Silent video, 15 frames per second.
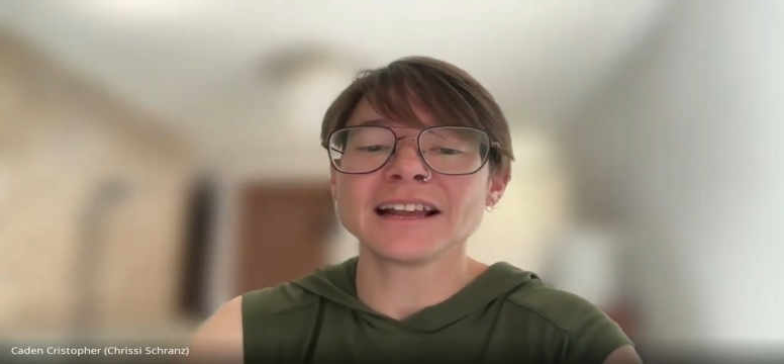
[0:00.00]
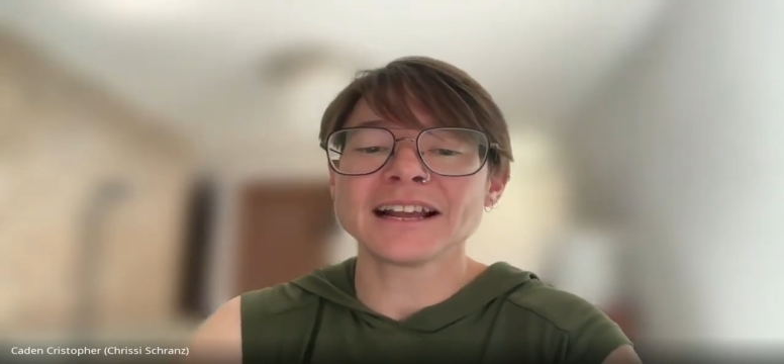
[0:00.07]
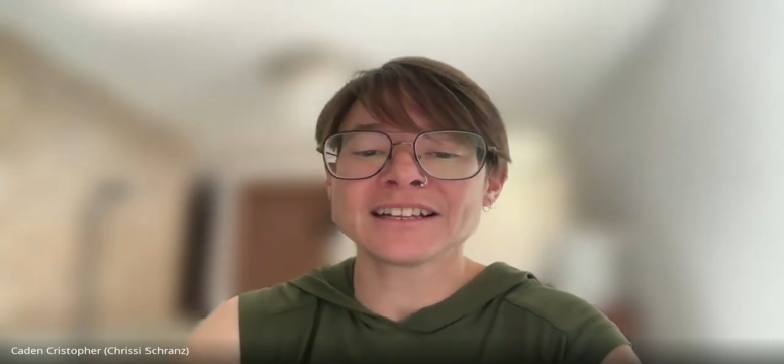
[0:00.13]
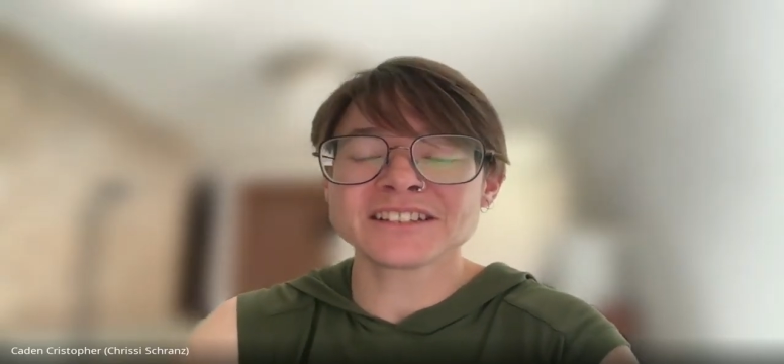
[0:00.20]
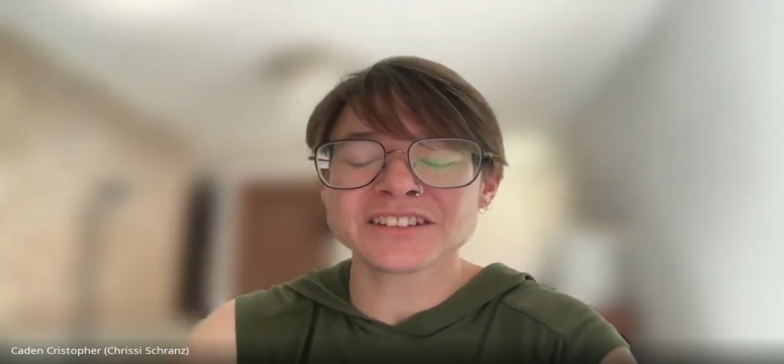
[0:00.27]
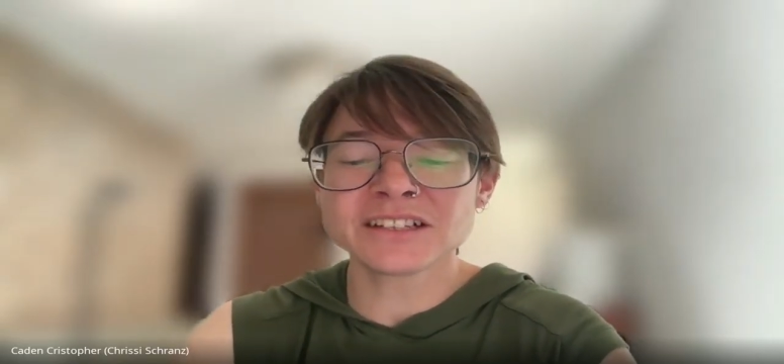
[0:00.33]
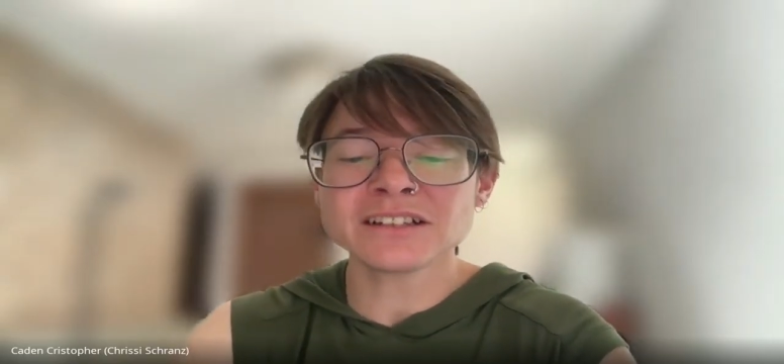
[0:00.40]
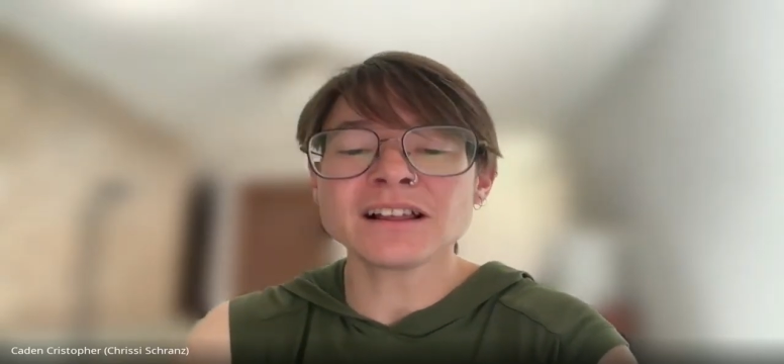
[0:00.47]
and
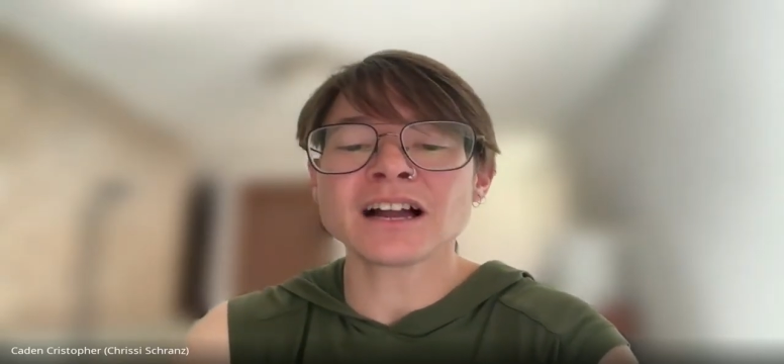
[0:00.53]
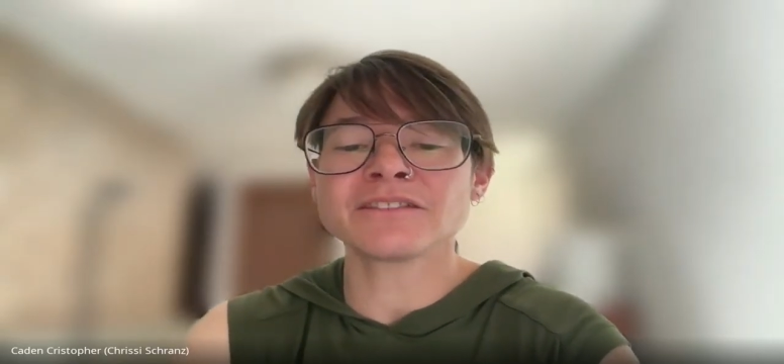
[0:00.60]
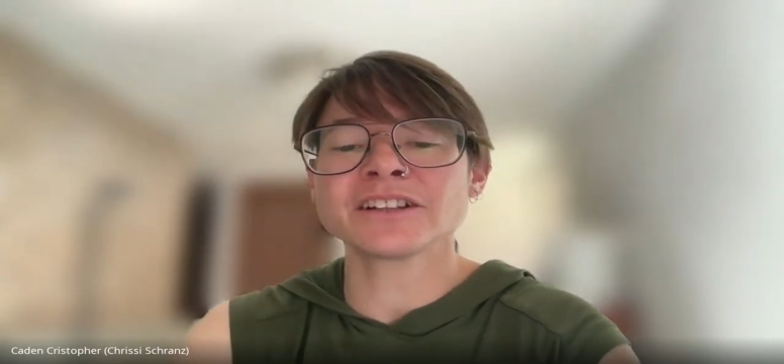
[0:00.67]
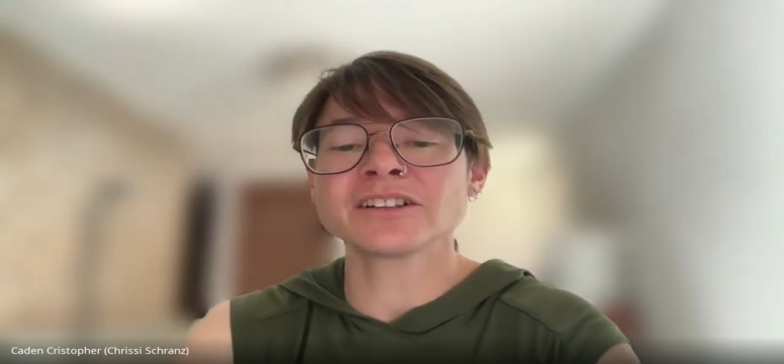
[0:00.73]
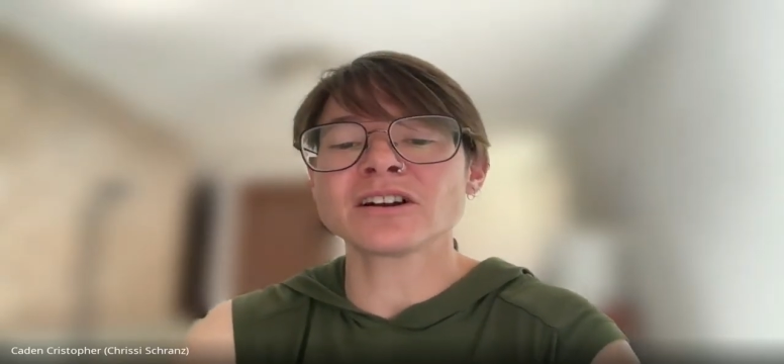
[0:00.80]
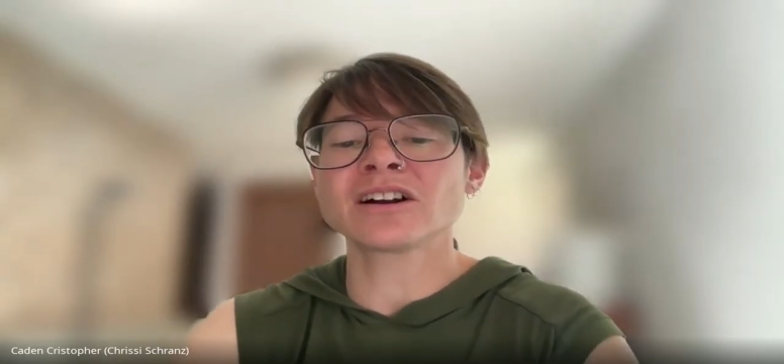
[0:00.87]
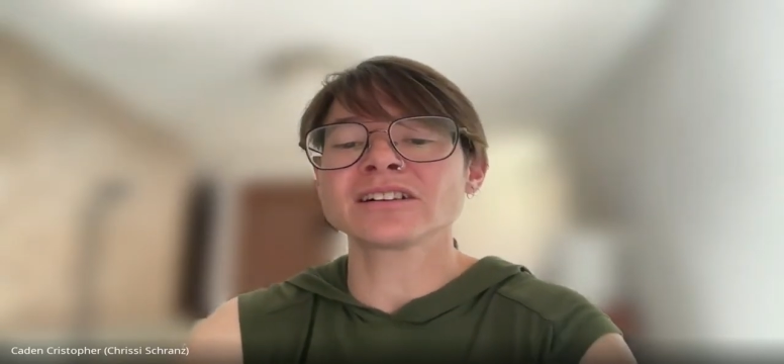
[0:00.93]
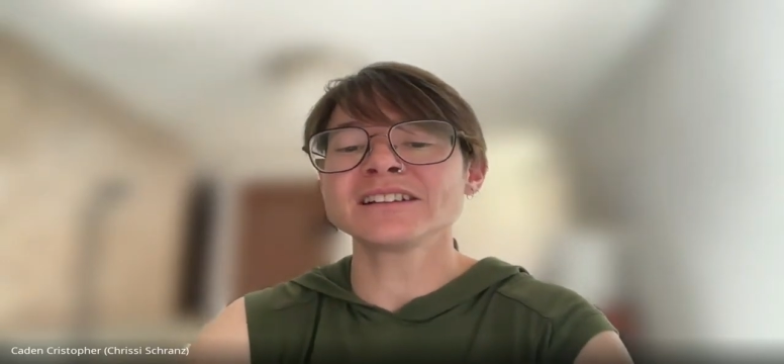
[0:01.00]
still have the
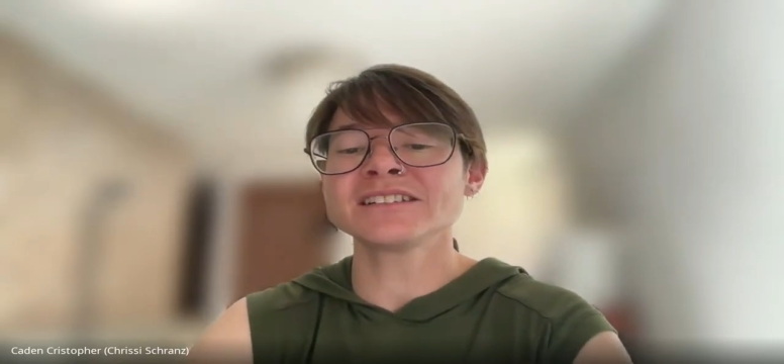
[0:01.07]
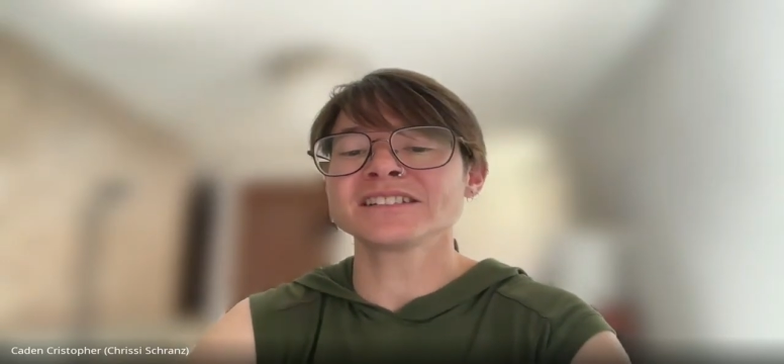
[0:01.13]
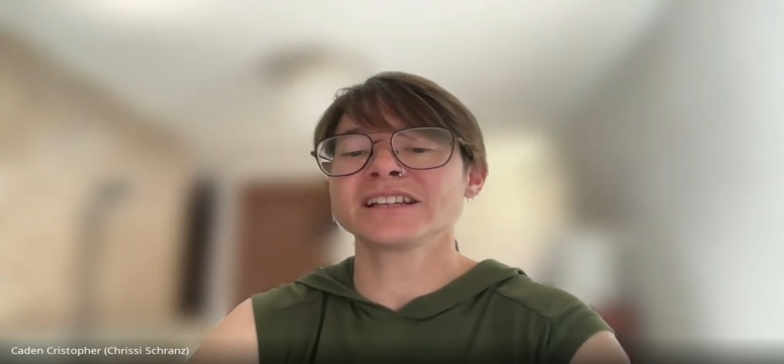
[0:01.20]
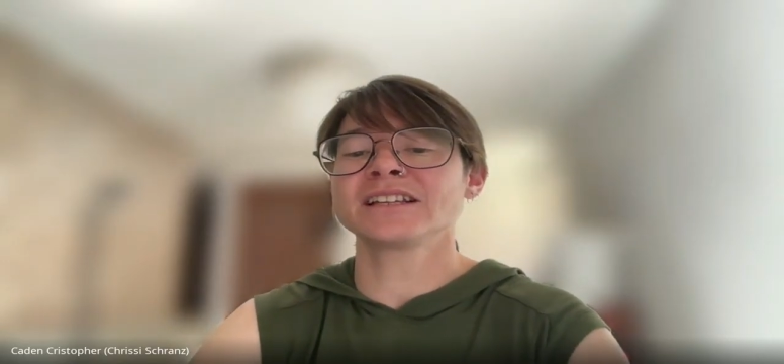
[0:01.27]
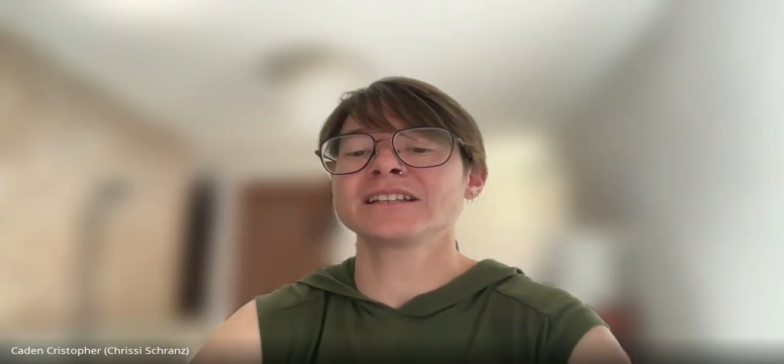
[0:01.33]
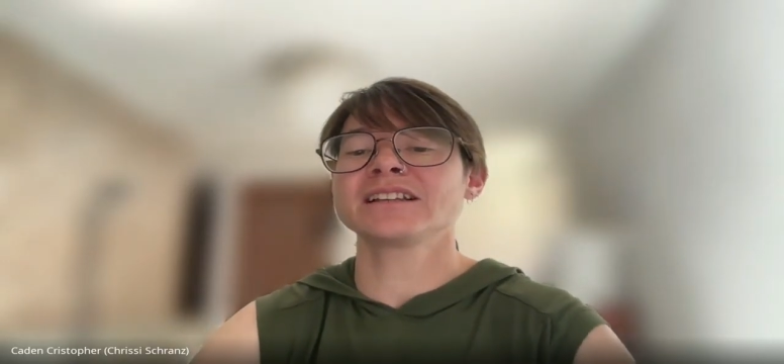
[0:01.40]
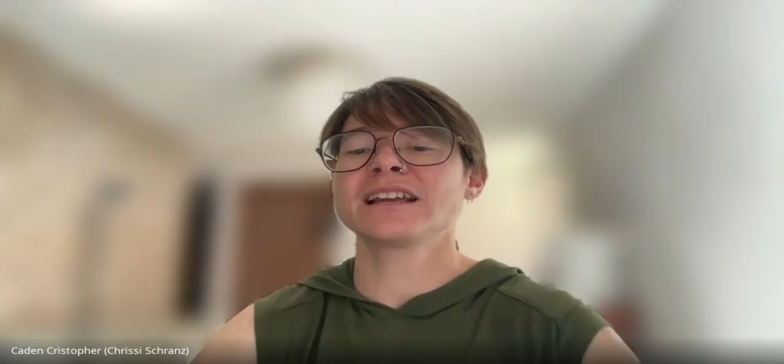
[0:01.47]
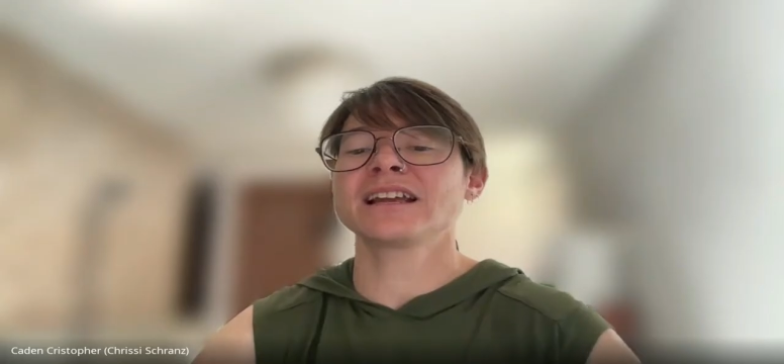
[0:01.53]
dog listen